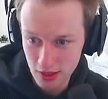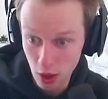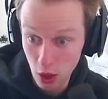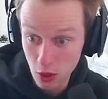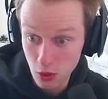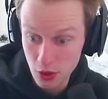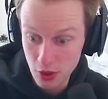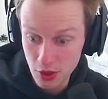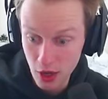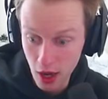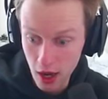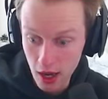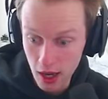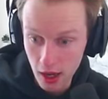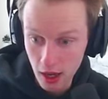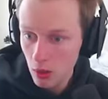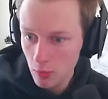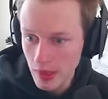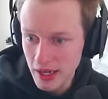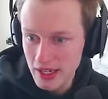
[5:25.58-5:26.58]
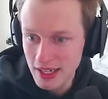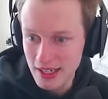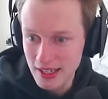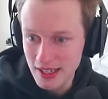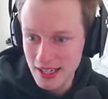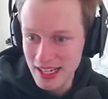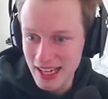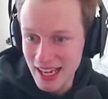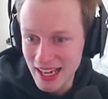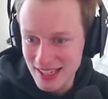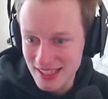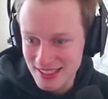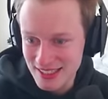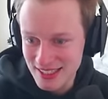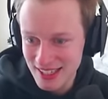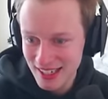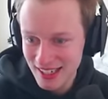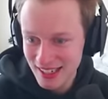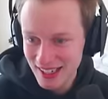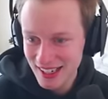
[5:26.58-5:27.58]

Oh, they're not. Wait, it, it is.